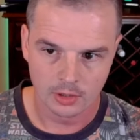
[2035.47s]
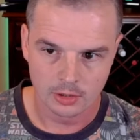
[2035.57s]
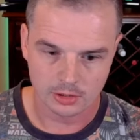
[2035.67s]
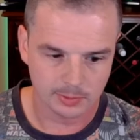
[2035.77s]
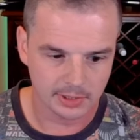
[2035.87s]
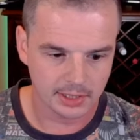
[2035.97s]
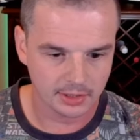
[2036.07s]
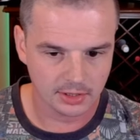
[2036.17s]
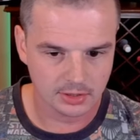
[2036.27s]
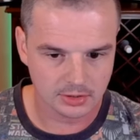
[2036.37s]
So our plan
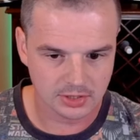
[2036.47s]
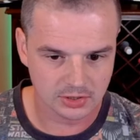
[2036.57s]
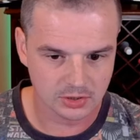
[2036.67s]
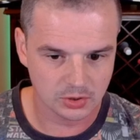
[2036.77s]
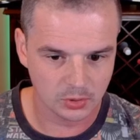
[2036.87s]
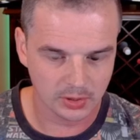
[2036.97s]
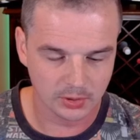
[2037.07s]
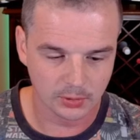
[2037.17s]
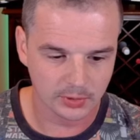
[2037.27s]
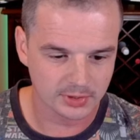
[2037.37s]
is just to
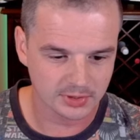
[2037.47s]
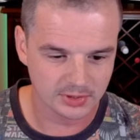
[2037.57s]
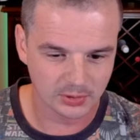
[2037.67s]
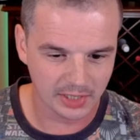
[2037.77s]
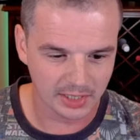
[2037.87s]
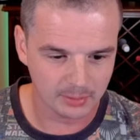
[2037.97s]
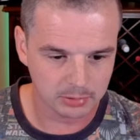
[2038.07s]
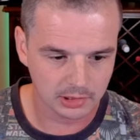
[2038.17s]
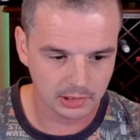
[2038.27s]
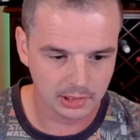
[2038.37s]
ignore this until they
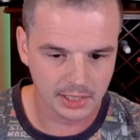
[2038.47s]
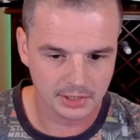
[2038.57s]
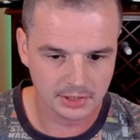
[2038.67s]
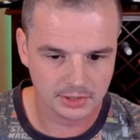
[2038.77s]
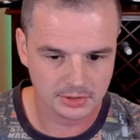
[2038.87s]
play it.